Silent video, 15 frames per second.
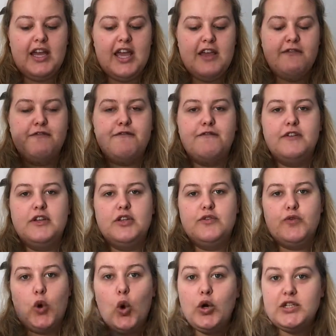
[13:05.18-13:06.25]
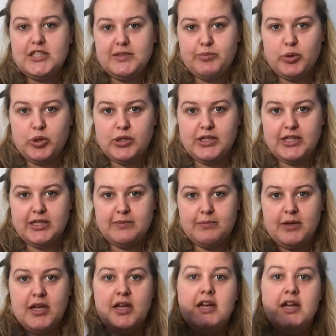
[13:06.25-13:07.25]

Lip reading: if you've already bought them,